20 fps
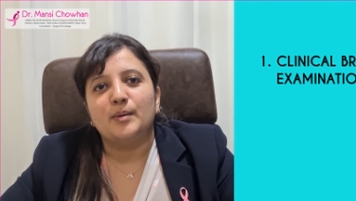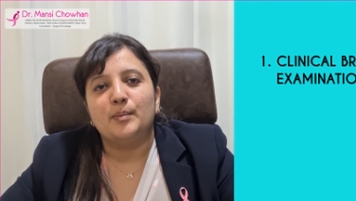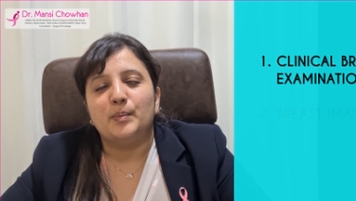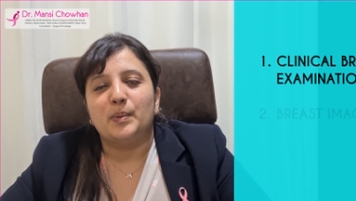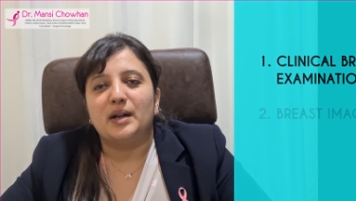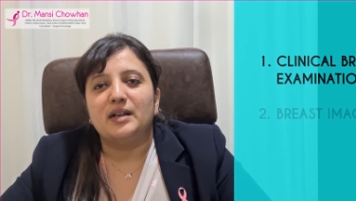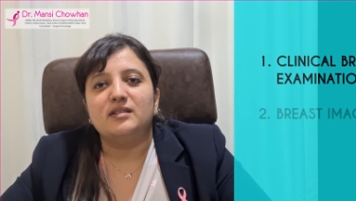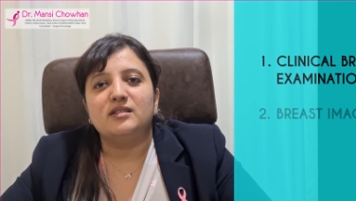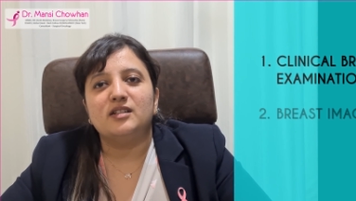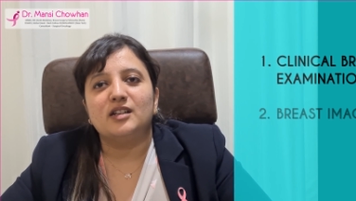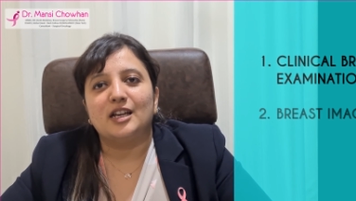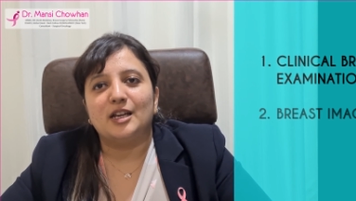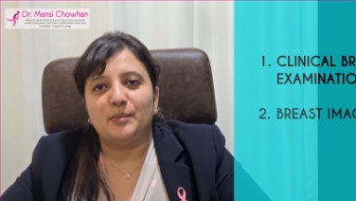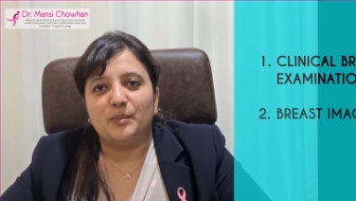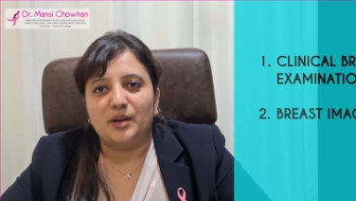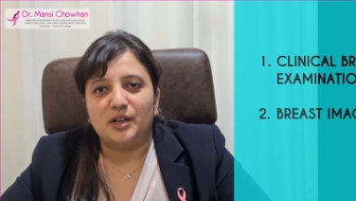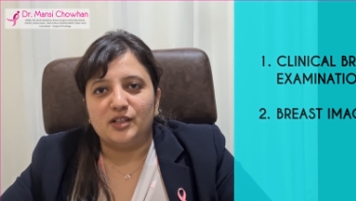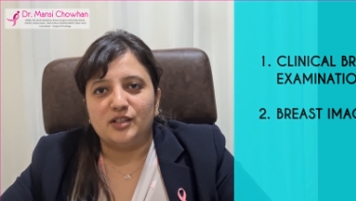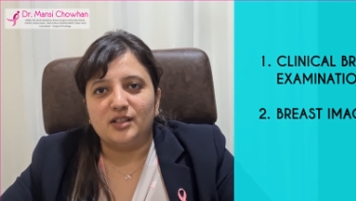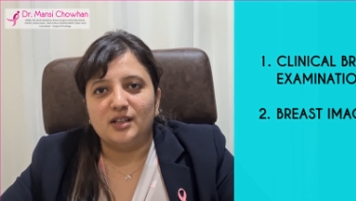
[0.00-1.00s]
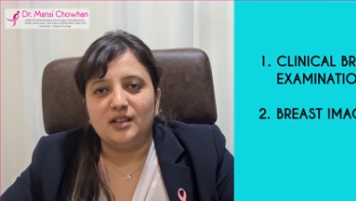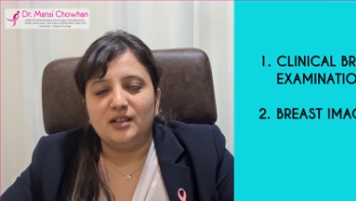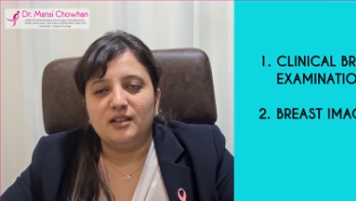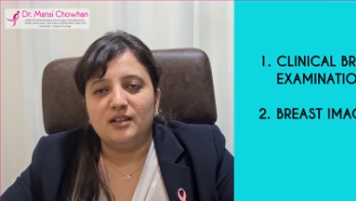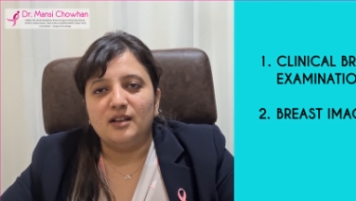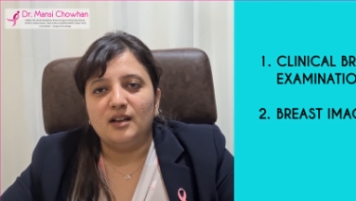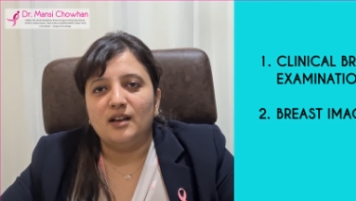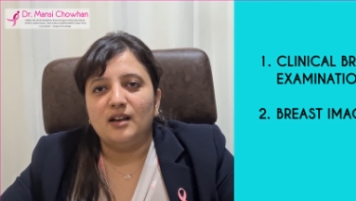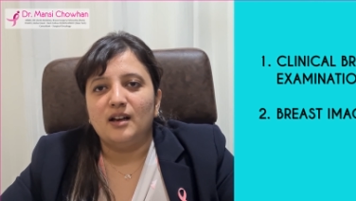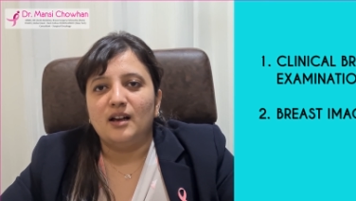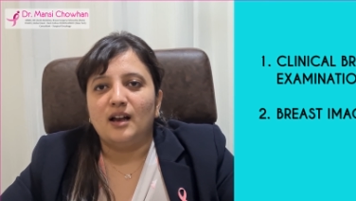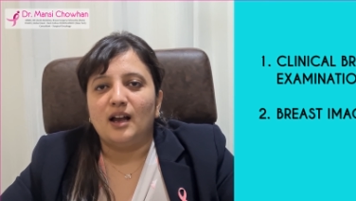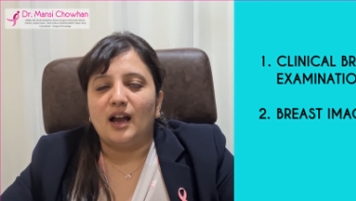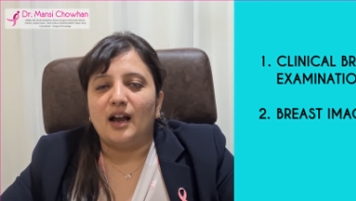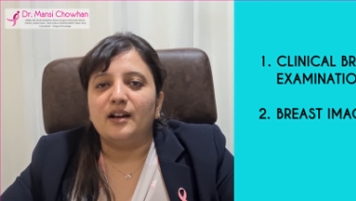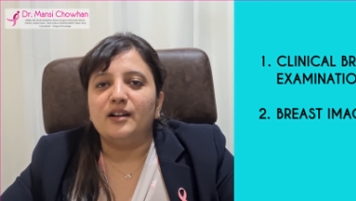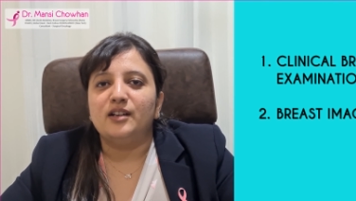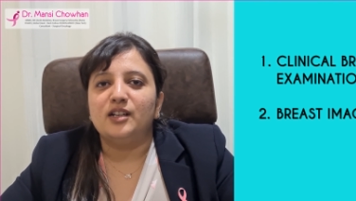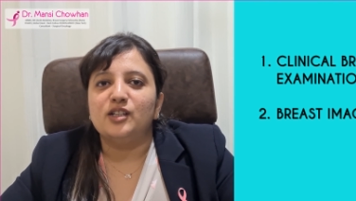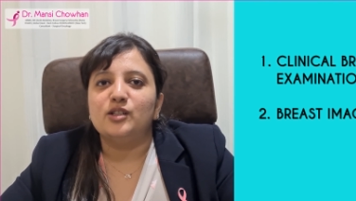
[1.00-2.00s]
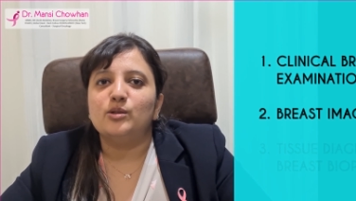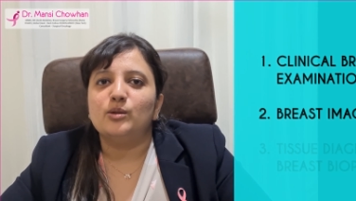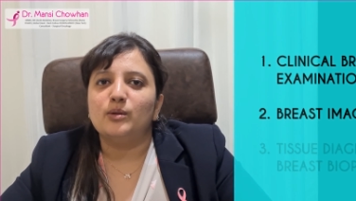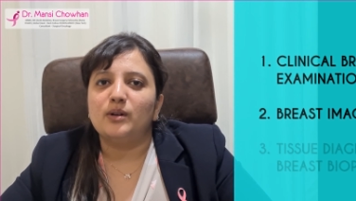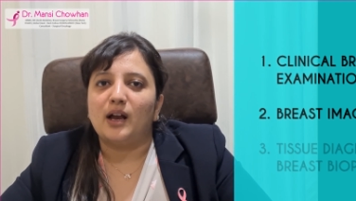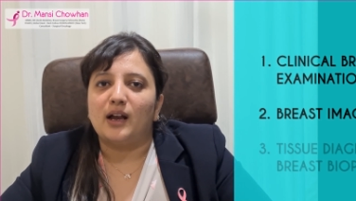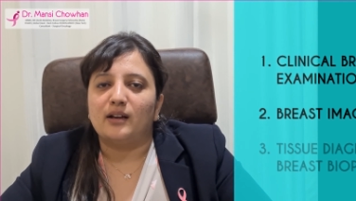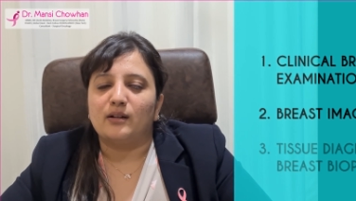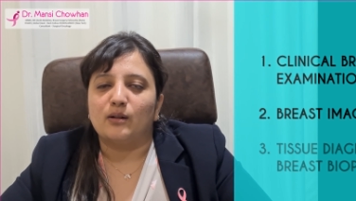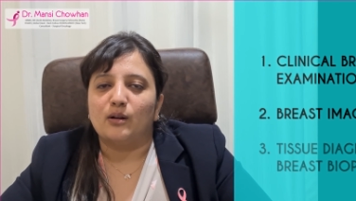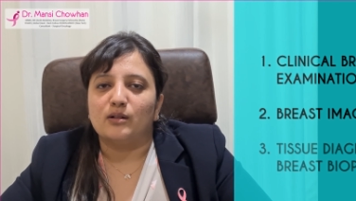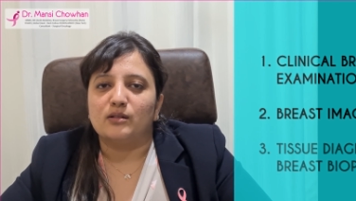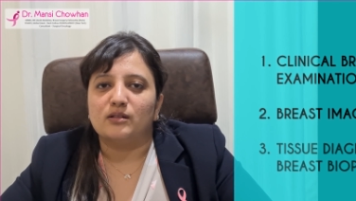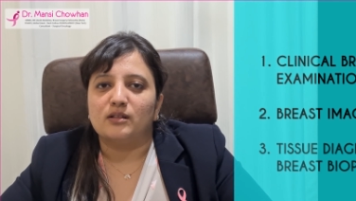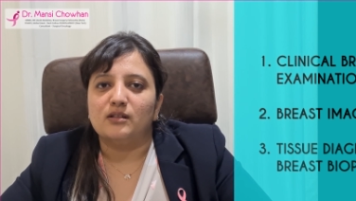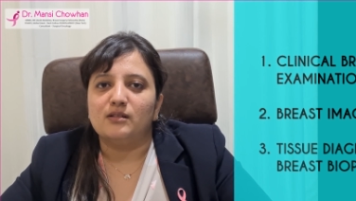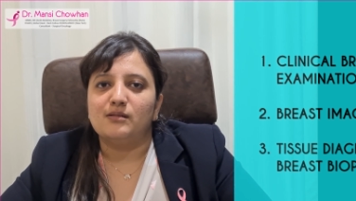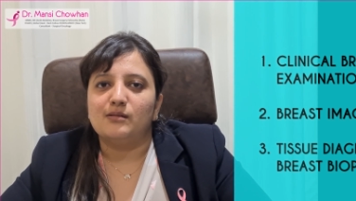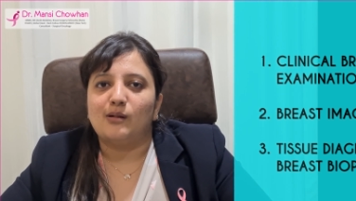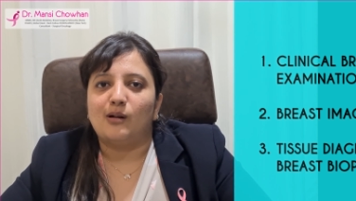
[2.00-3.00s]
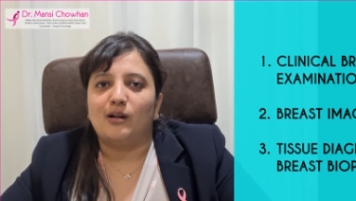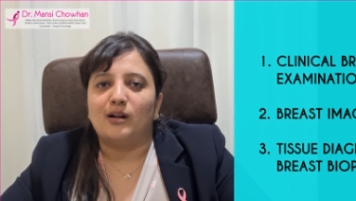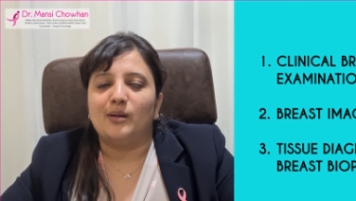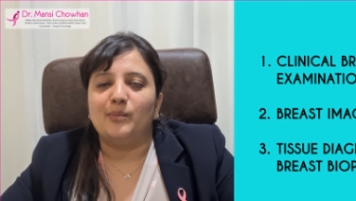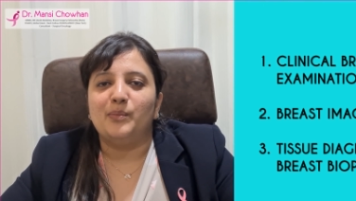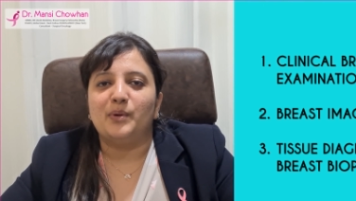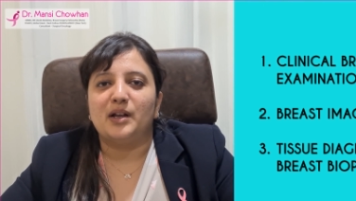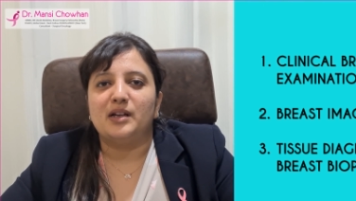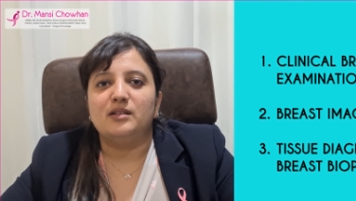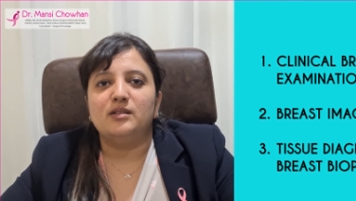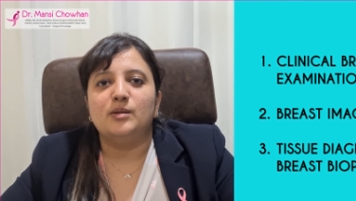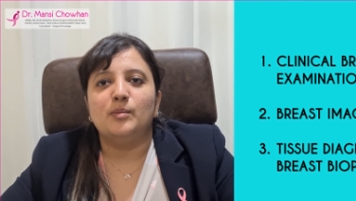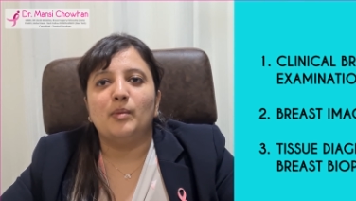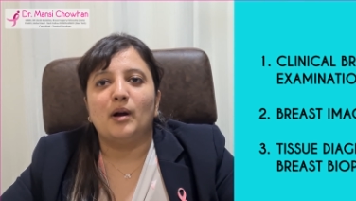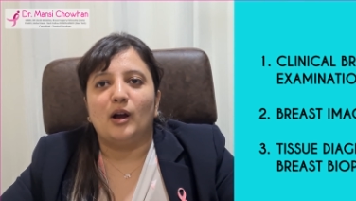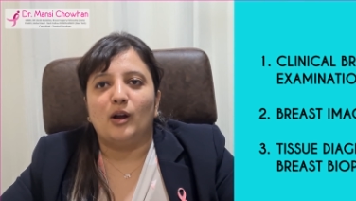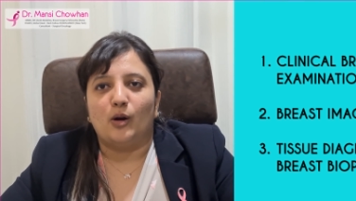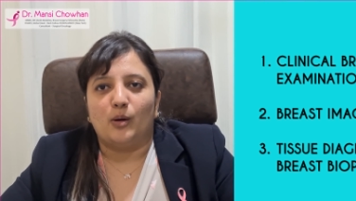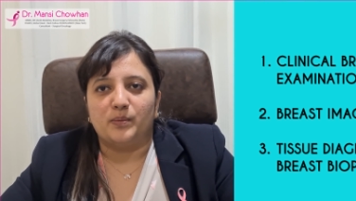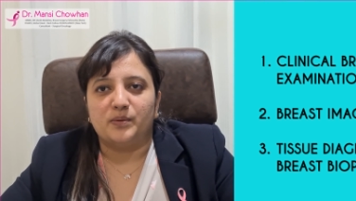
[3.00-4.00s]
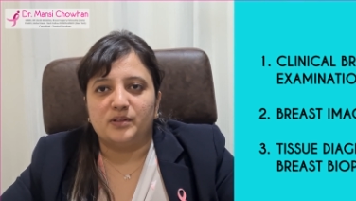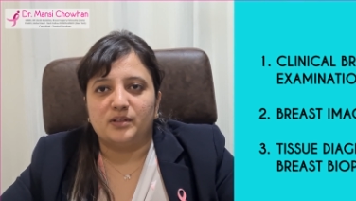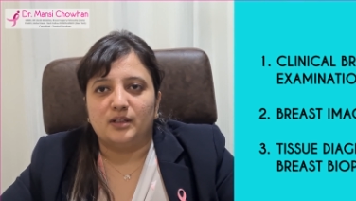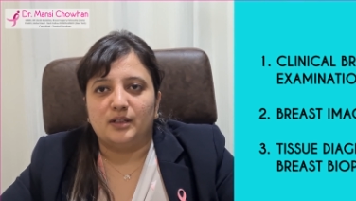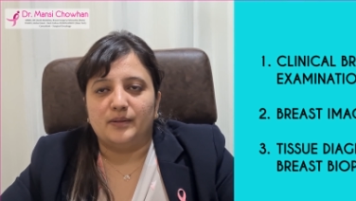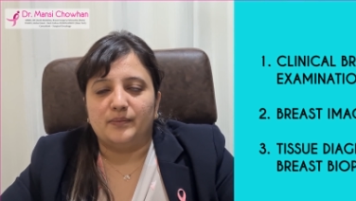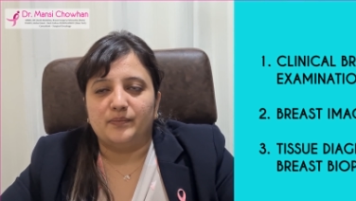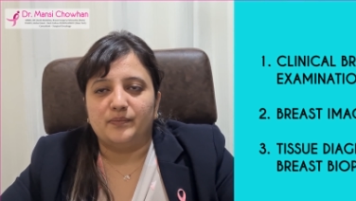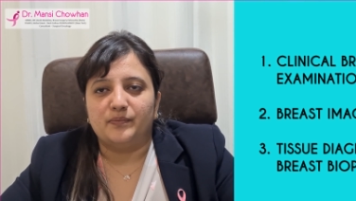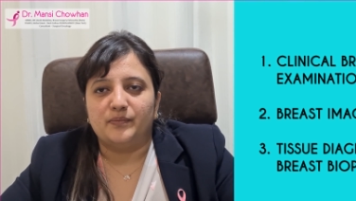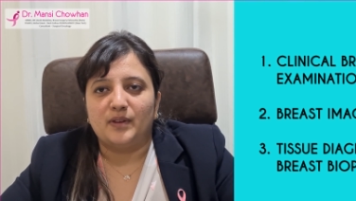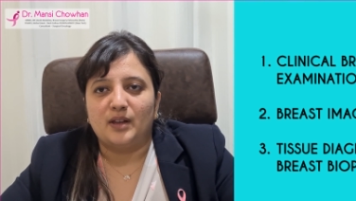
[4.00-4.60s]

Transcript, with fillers: breast imaging and tissue diagnosis or a breast biopsy.